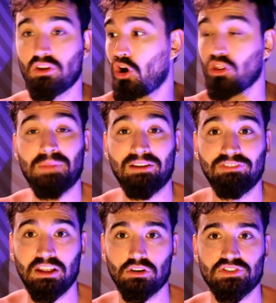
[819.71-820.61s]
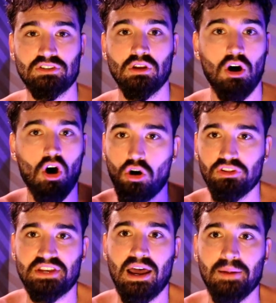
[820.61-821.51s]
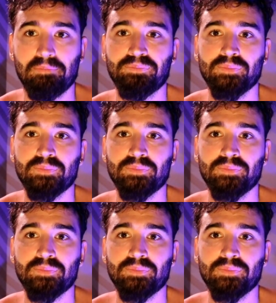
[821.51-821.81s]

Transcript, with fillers: all of my fingers all the time.